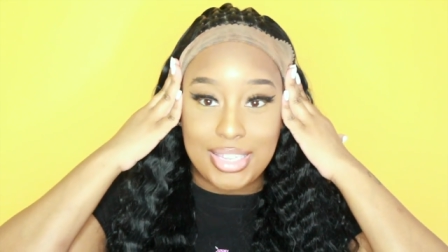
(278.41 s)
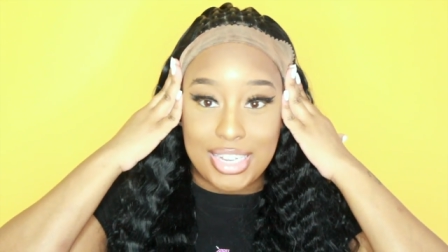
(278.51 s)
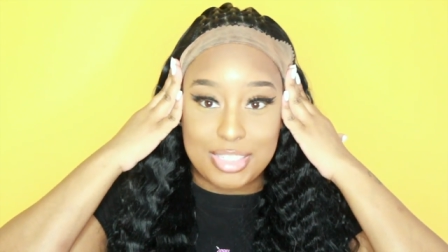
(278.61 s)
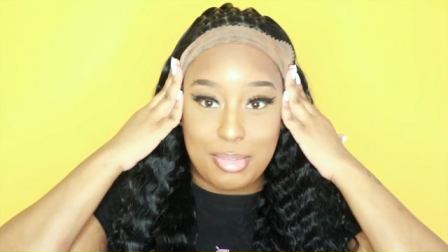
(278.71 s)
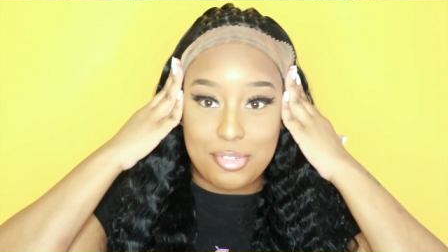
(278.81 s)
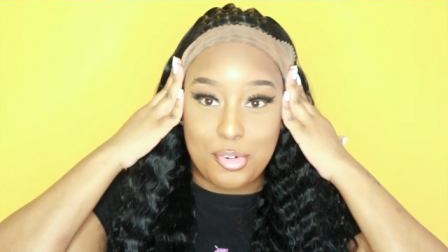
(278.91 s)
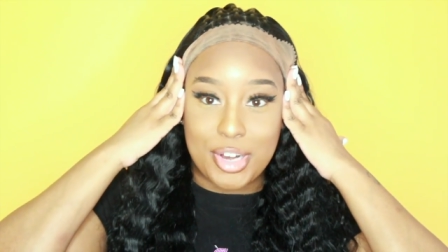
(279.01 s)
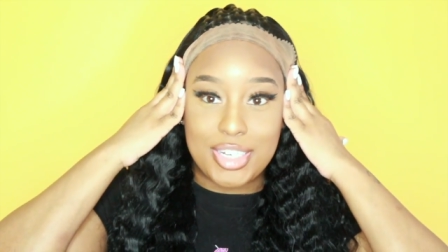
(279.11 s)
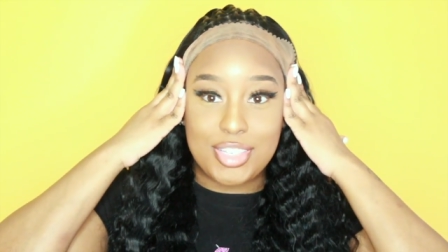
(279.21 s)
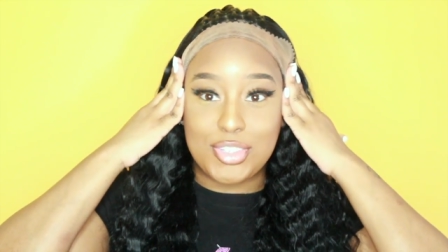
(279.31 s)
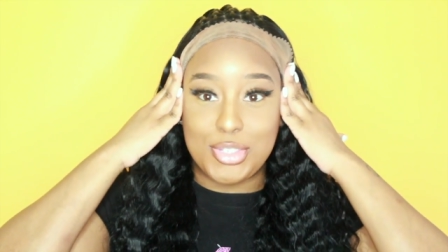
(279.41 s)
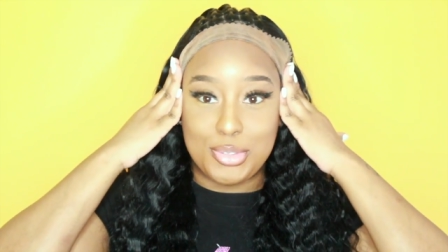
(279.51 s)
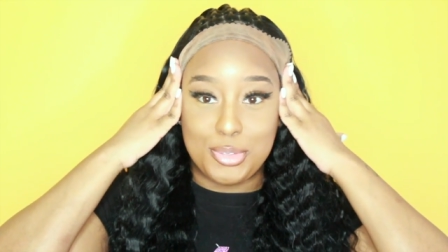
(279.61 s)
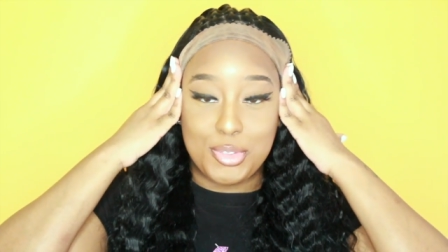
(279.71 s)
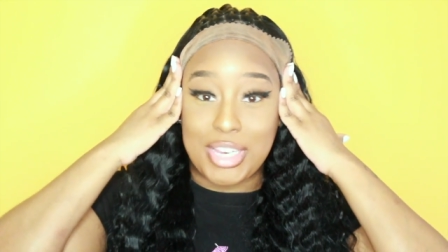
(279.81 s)
Yes, my forehead is
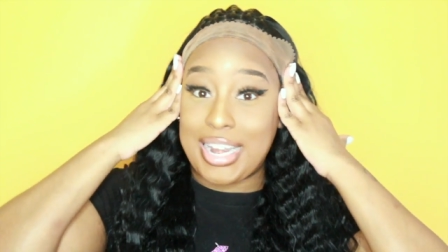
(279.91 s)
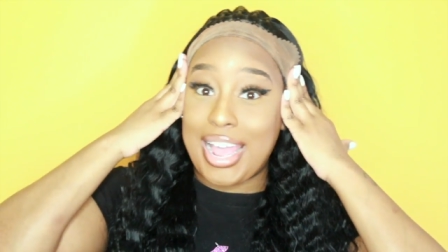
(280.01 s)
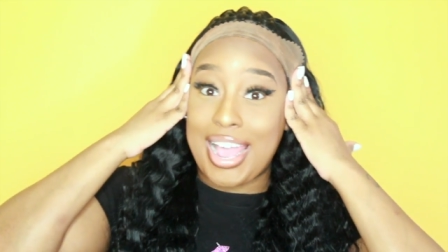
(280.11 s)
huge, and